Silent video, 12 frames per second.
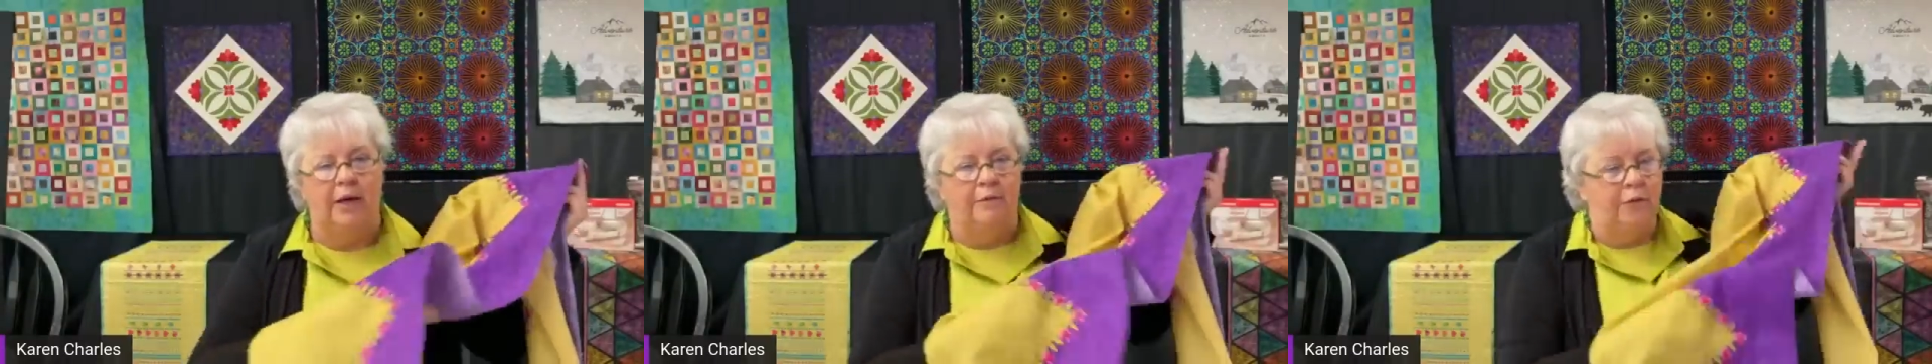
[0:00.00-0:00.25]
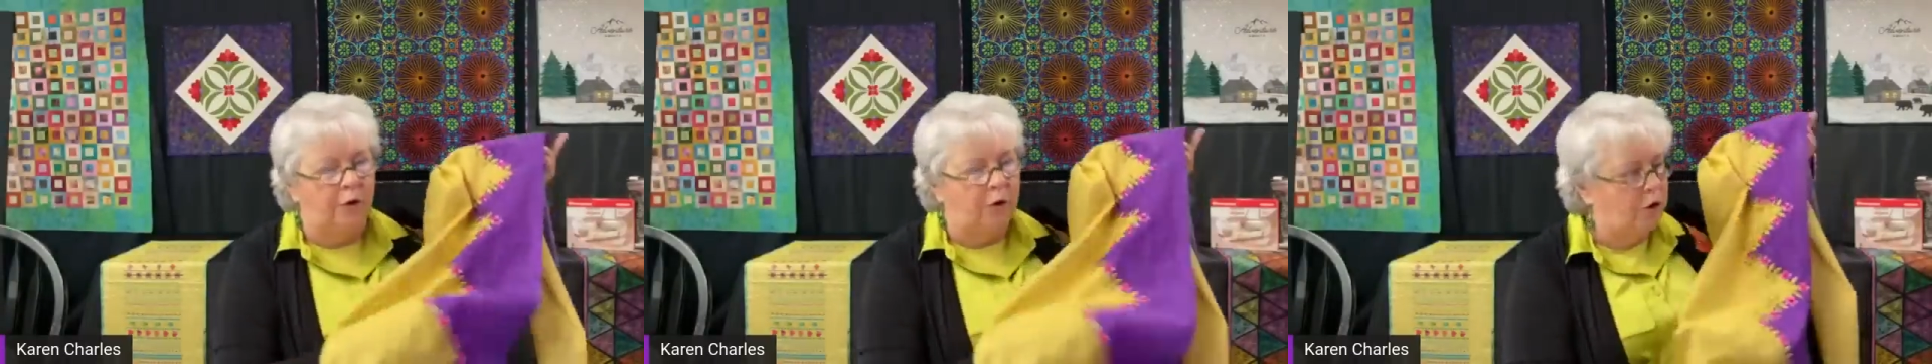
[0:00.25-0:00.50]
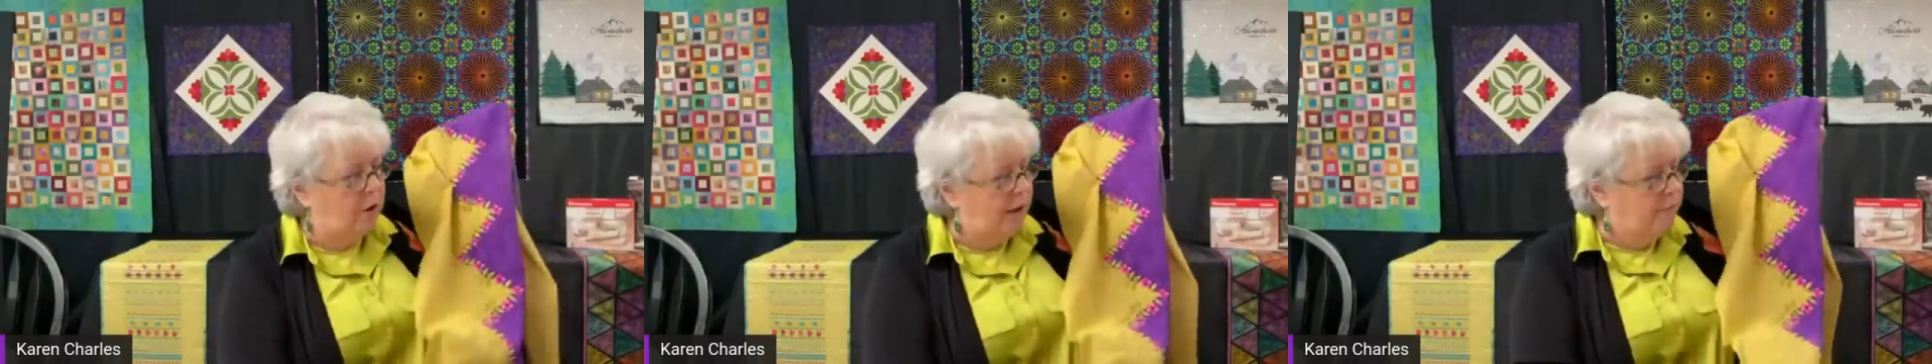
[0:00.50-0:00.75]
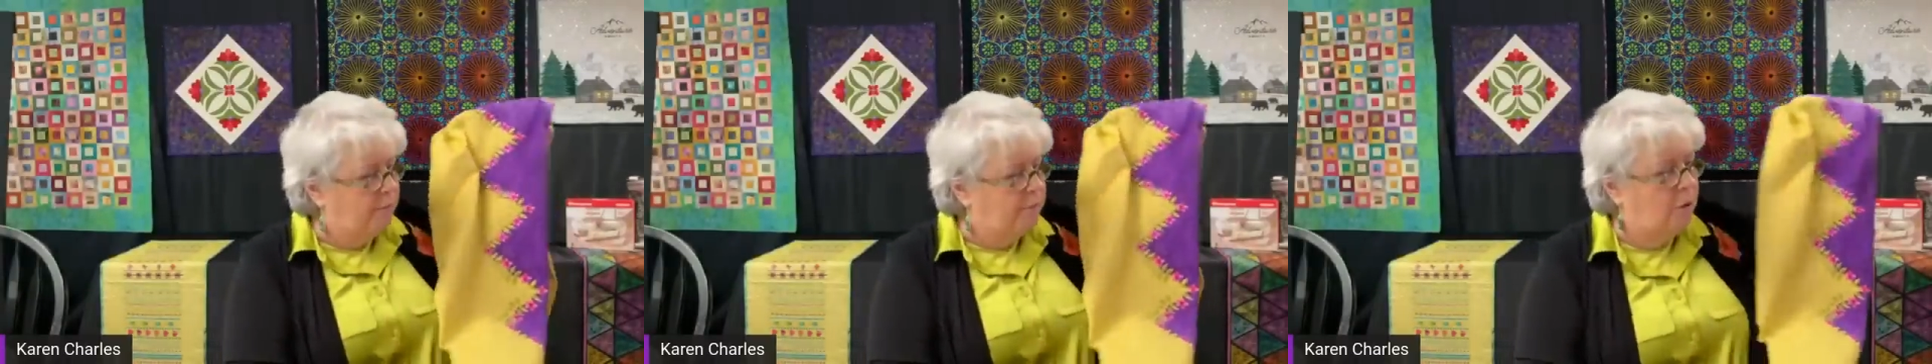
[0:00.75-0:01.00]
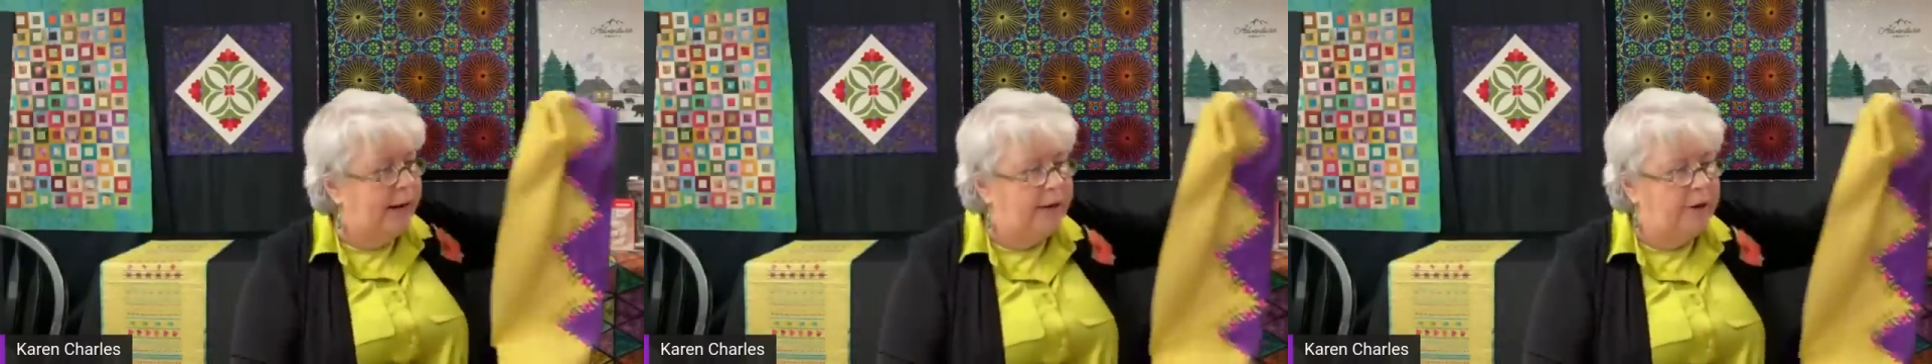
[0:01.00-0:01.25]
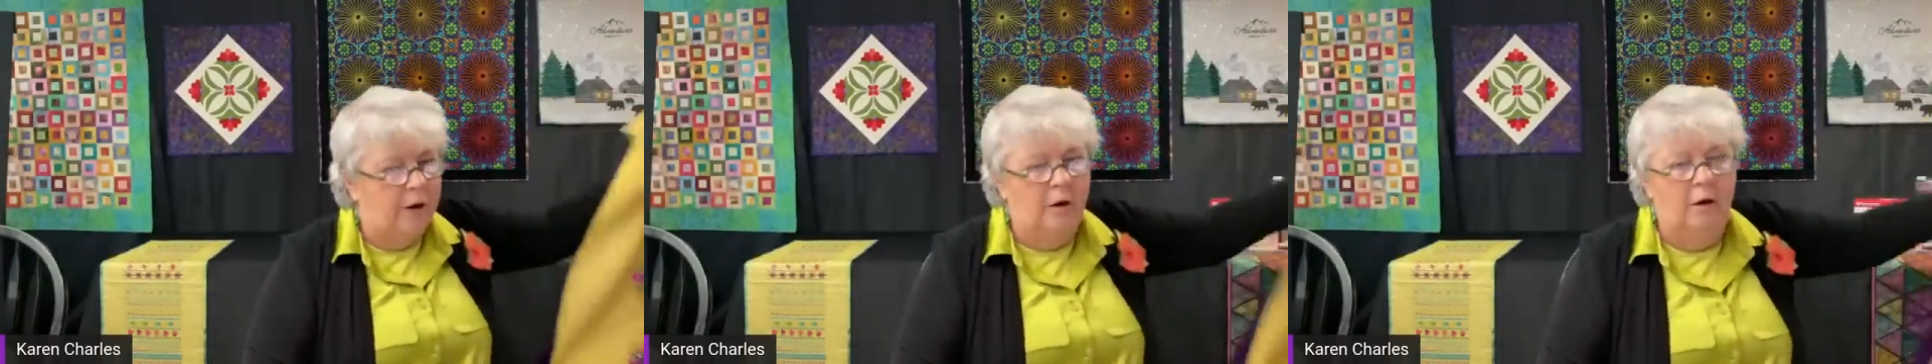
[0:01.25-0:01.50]
if you're going to
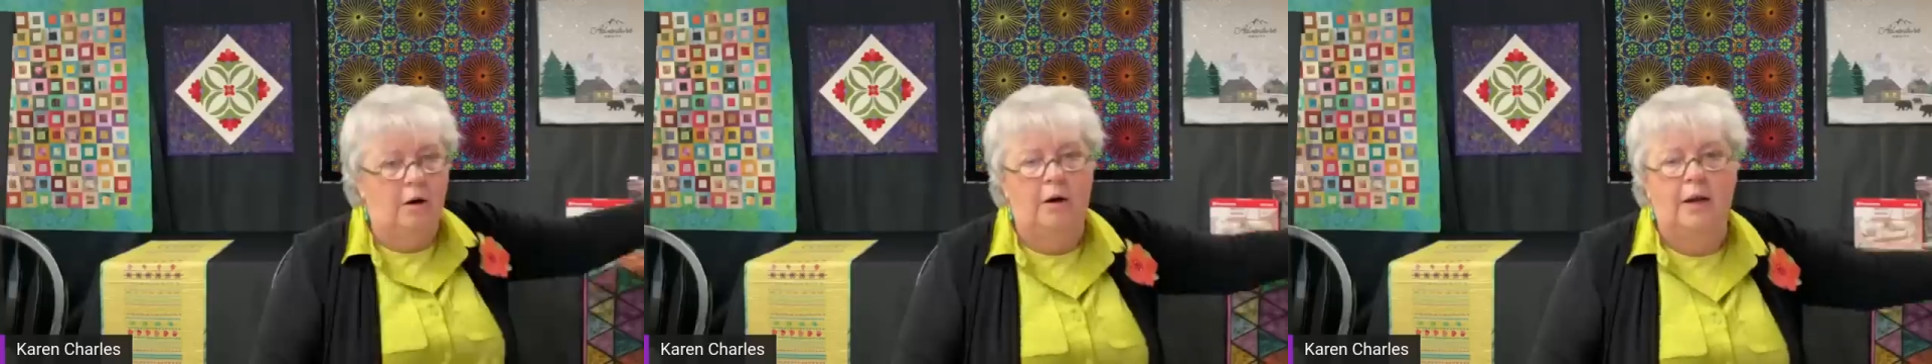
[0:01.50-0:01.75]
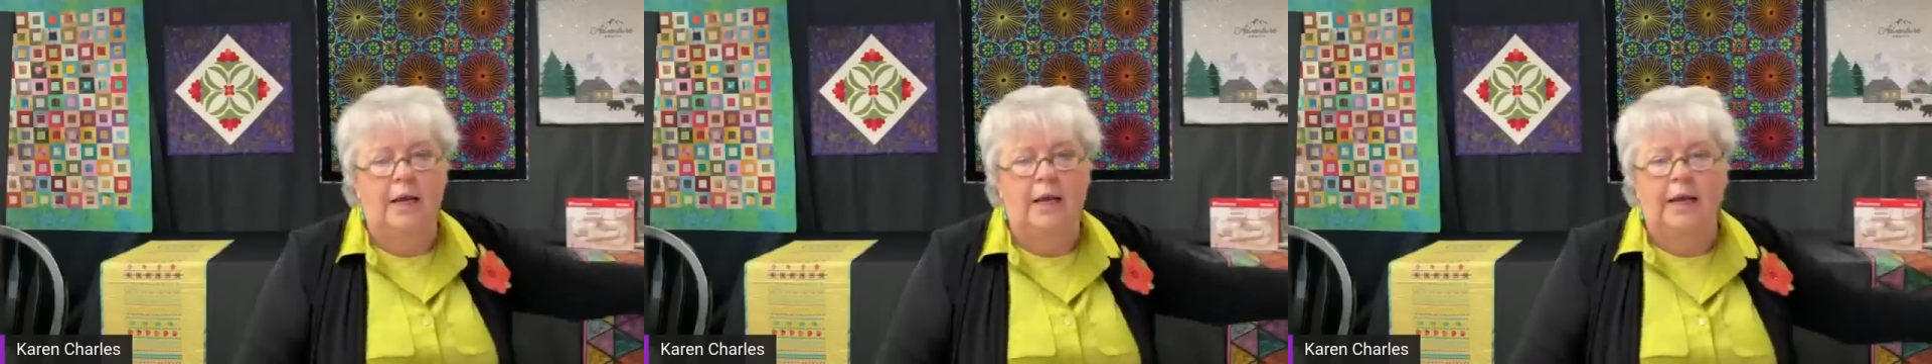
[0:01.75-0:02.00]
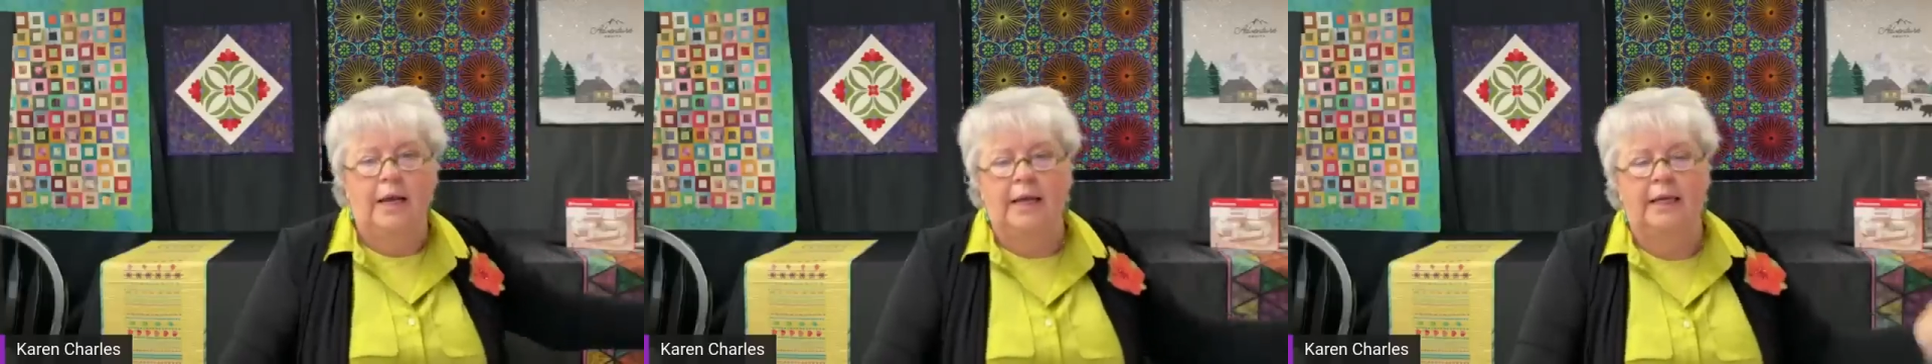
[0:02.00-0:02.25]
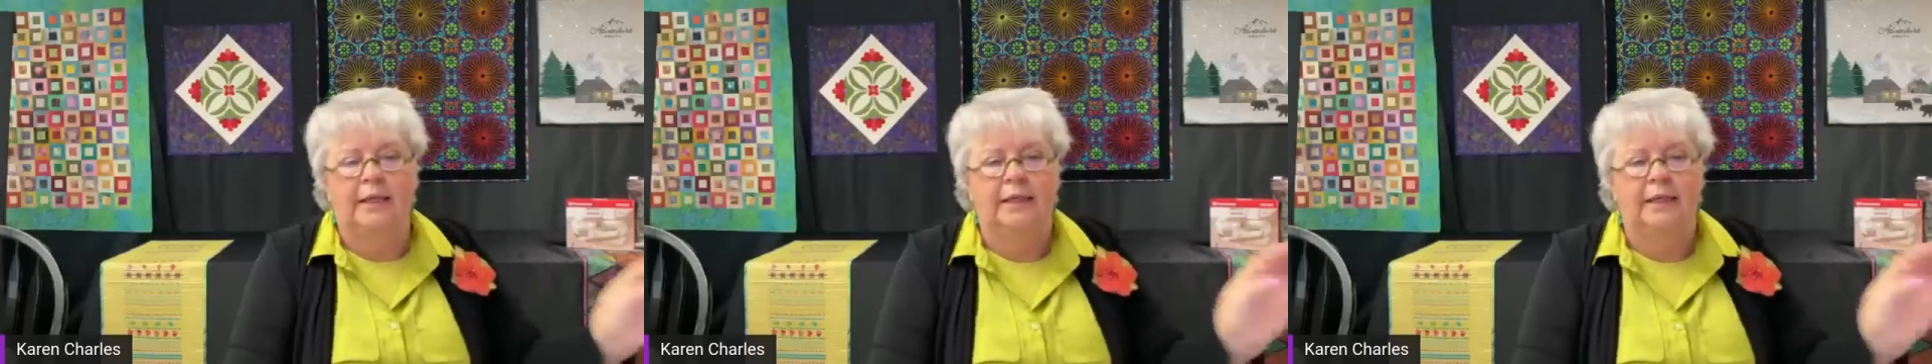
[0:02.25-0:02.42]
embroider uh-huh.